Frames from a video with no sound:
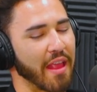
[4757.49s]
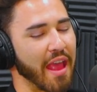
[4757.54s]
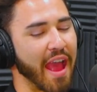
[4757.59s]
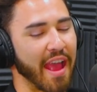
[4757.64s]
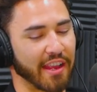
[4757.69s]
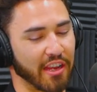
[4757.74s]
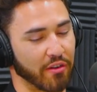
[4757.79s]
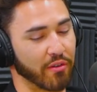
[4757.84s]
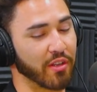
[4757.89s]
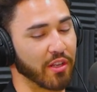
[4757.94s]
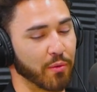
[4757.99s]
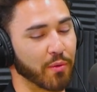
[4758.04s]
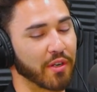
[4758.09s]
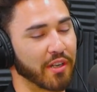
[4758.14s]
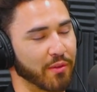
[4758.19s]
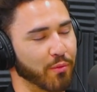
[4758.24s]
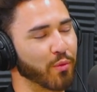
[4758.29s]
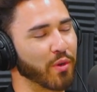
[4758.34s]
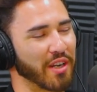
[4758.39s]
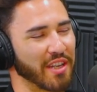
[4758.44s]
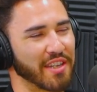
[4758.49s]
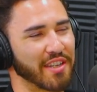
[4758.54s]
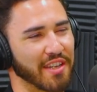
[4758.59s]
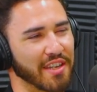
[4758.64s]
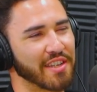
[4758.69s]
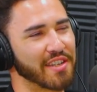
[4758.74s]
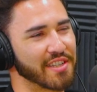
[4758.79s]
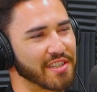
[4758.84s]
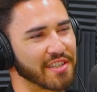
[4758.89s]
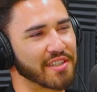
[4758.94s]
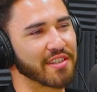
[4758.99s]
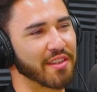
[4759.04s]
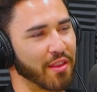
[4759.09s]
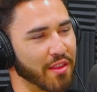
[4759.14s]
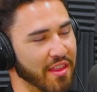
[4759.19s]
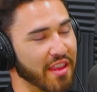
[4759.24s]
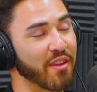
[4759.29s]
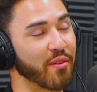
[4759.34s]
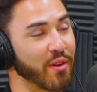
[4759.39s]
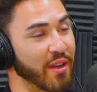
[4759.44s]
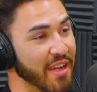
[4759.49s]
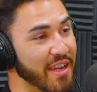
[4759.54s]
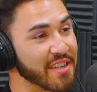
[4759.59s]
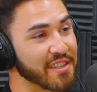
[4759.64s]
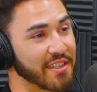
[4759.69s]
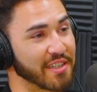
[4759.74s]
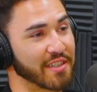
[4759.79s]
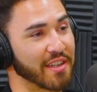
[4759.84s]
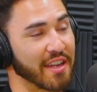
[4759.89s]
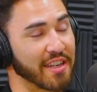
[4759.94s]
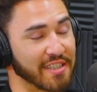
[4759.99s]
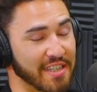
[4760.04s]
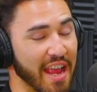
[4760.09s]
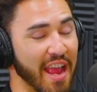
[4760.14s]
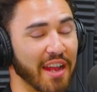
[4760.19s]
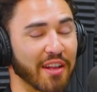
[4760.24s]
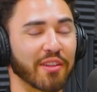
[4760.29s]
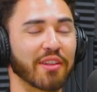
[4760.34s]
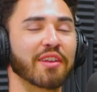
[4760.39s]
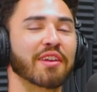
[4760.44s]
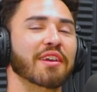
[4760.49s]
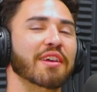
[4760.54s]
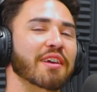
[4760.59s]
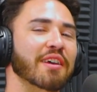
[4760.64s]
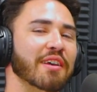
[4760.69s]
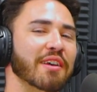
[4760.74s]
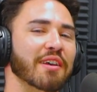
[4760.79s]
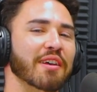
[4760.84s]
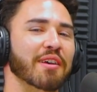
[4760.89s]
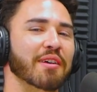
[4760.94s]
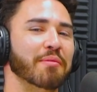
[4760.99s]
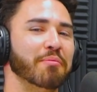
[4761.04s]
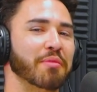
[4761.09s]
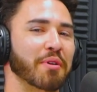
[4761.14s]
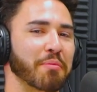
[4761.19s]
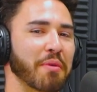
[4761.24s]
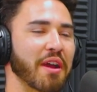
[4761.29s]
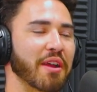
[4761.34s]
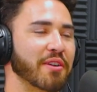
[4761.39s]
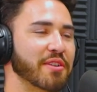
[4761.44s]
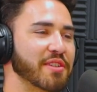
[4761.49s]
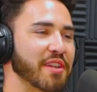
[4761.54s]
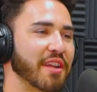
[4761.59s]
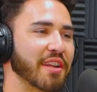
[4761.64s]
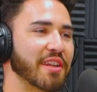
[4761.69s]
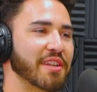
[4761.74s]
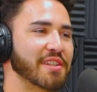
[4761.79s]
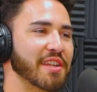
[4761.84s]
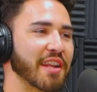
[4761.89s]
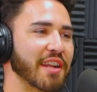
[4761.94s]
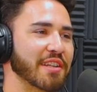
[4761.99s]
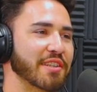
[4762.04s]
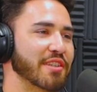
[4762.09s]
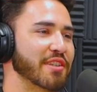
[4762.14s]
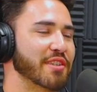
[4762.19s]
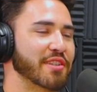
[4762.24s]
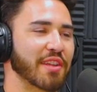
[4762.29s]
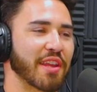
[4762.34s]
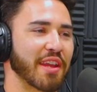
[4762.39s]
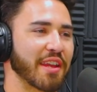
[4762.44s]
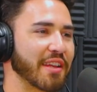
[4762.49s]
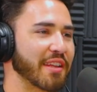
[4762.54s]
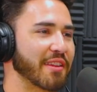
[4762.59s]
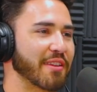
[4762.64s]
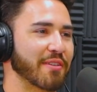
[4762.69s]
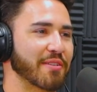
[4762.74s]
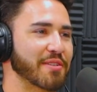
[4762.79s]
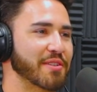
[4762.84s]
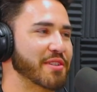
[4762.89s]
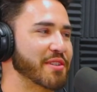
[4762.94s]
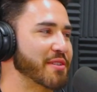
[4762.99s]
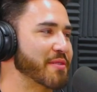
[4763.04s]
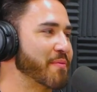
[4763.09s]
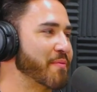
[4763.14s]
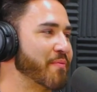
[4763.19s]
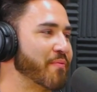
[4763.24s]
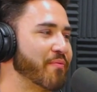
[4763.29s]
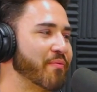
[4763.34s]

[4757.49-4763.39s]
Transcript: accurately what what it is the theory is exactly but my understanding is that it's just like there's